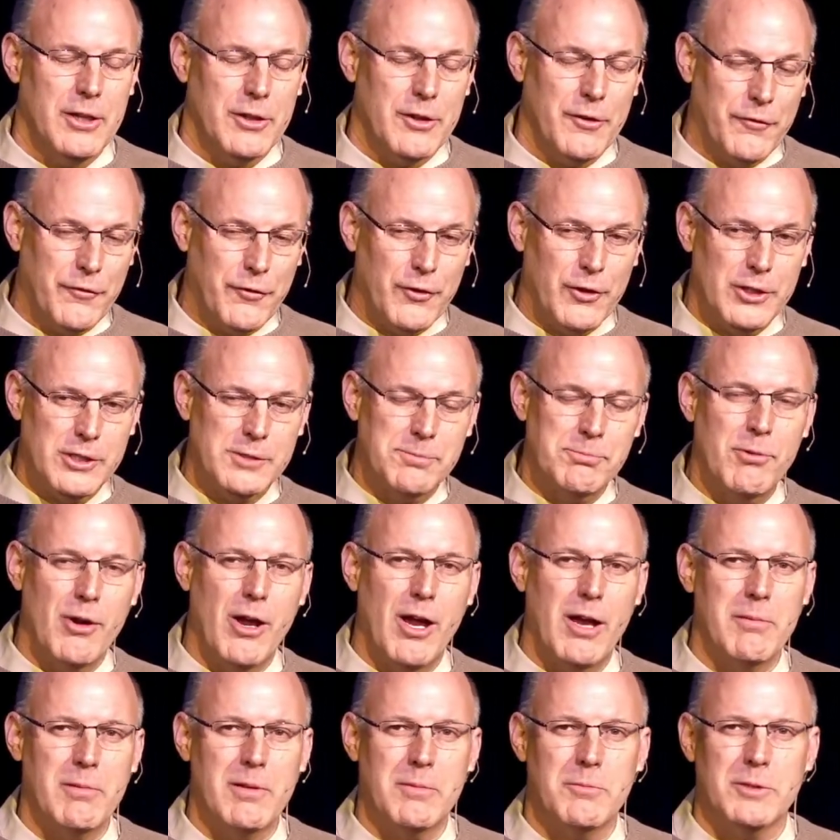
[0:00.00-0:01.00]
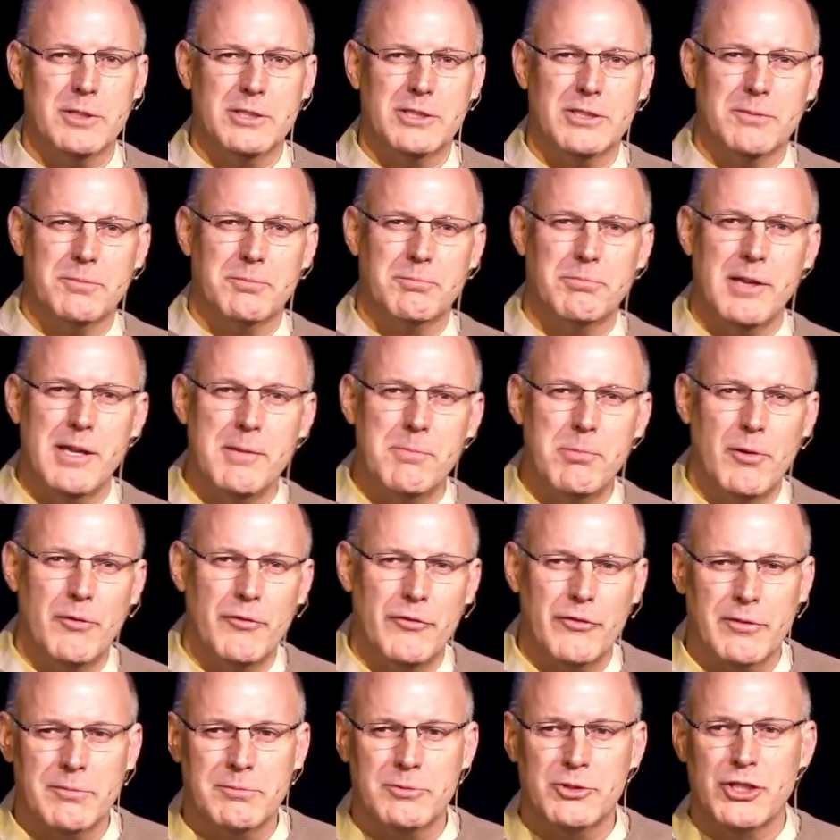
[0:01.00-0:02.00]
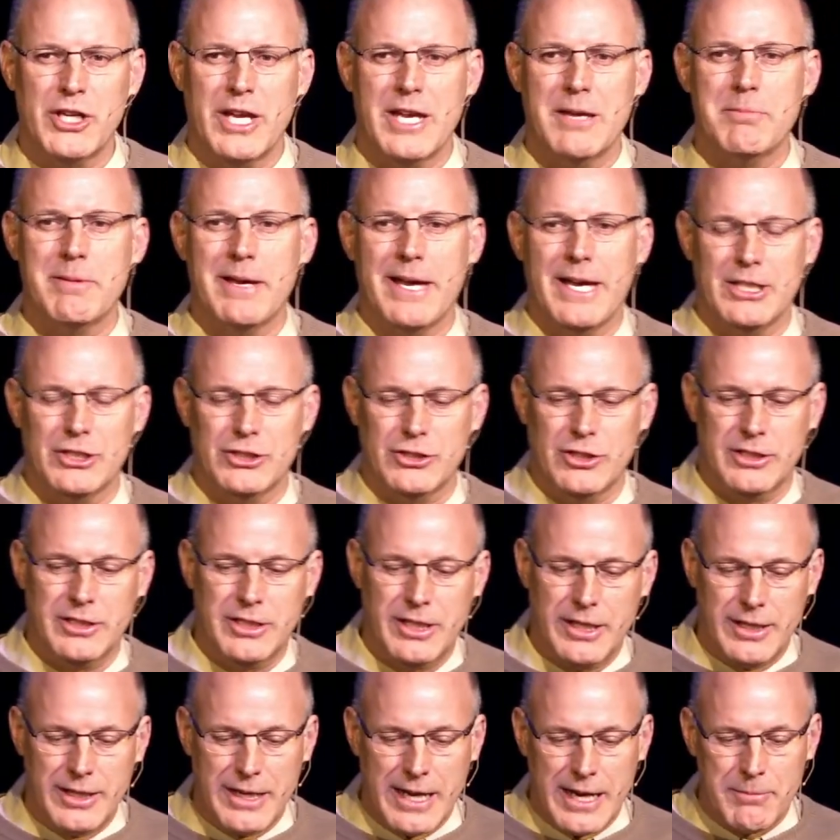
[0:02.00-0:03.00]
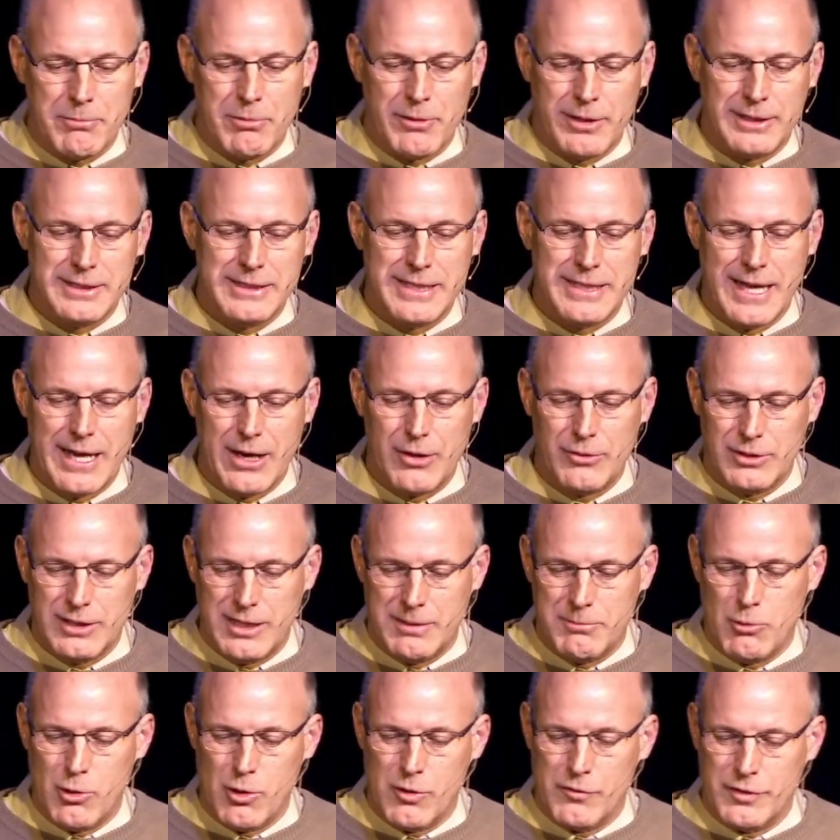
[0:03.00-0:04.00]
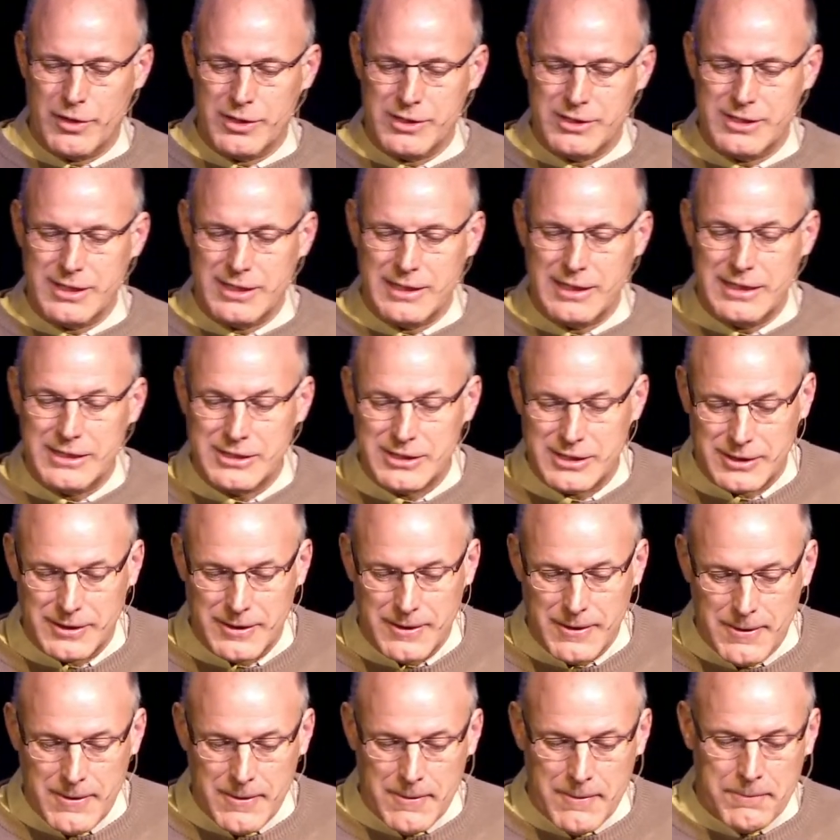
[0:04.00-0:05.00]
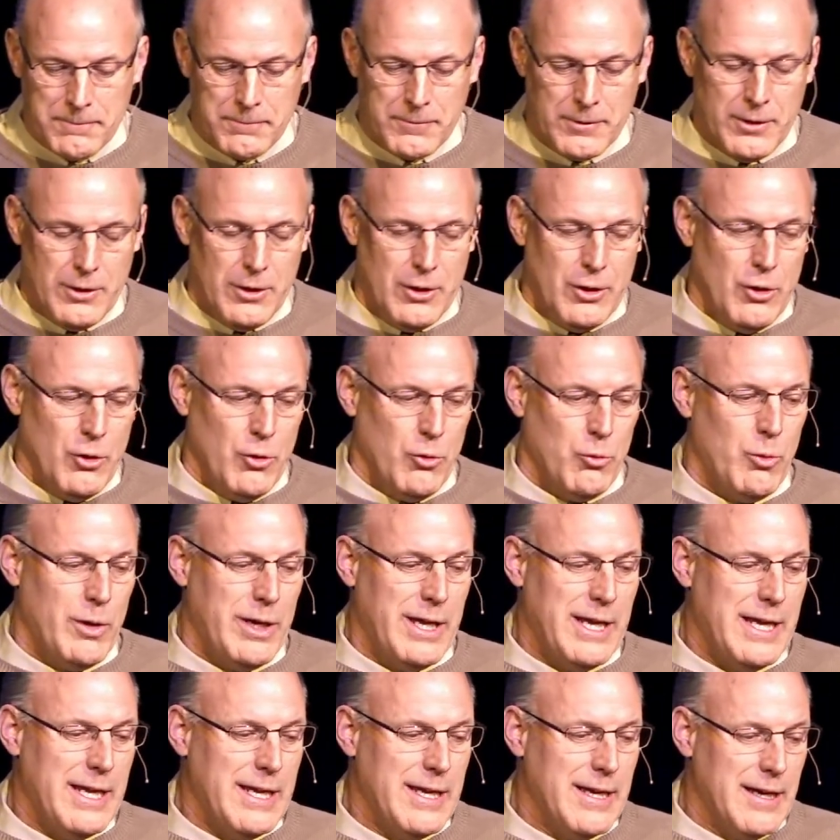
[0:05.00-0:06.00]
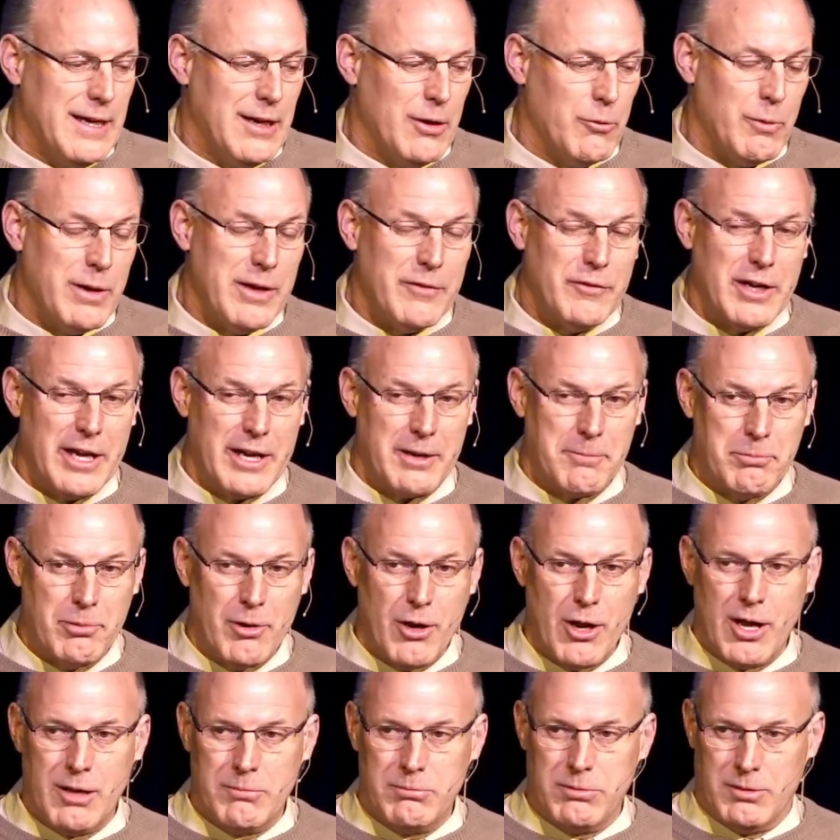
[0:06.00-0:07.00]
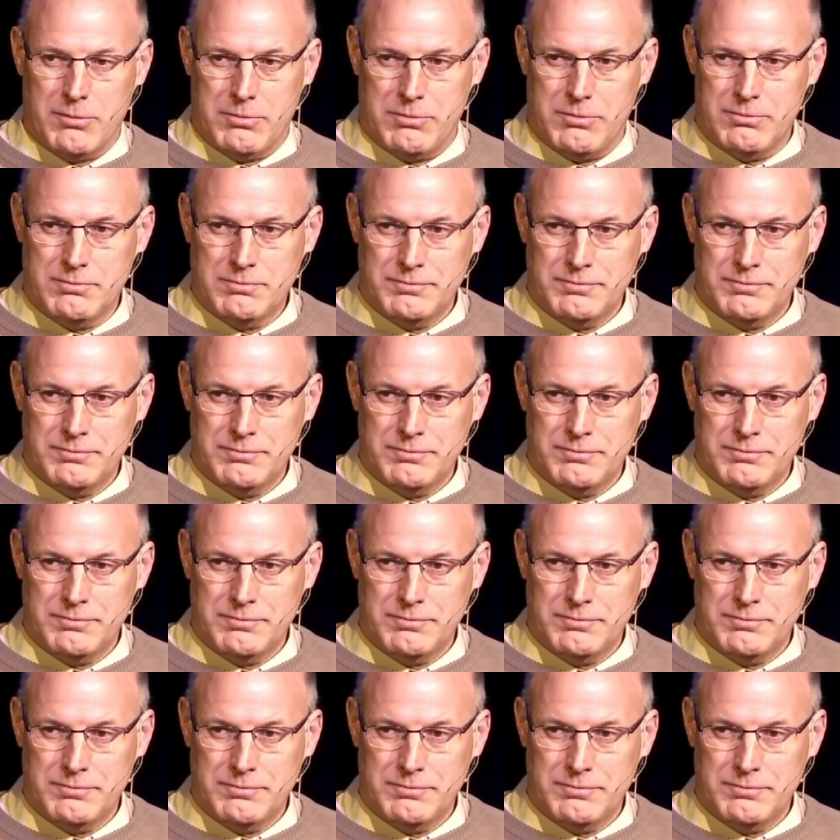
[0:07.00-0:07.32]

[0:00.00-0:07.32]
The first problem was some people from Jabesh, a neighboring town, came over and said, listen, we've got a problem.